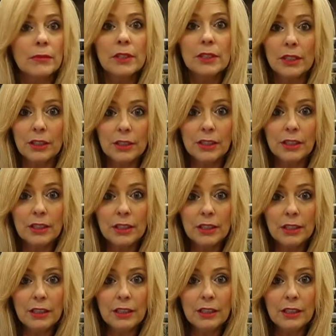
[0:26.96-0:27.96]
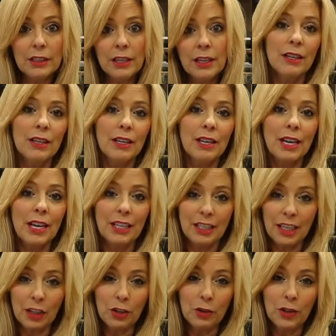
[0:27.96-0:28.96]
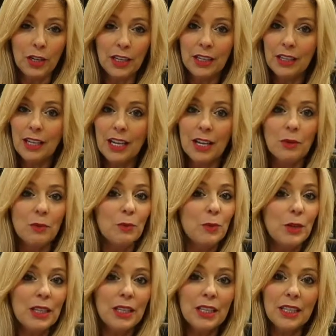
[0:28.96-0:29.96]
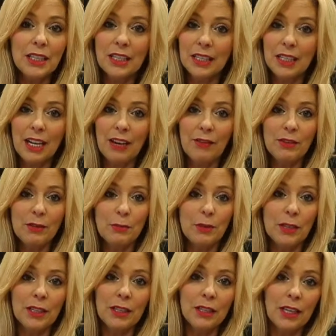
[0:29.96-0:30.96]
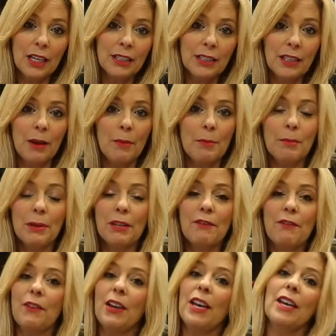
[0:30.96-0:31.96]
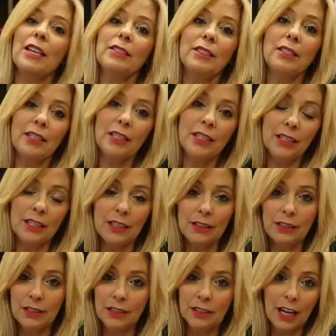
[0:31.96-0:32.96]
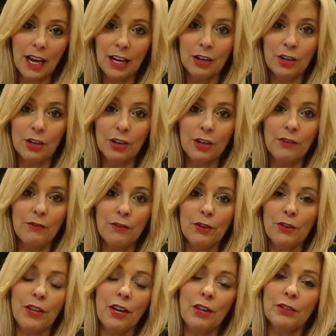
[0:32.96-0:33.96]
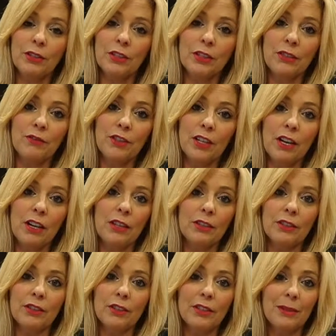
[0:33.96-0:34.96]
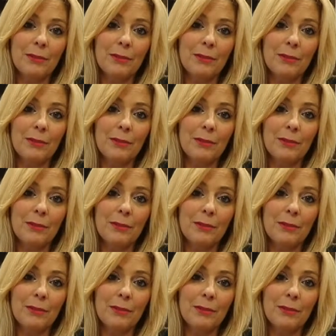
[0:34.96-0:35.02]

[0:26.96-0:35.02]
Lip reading: Seriously? And decorating, it really doesn't have to be like some big fancy designer for thousands of dollars.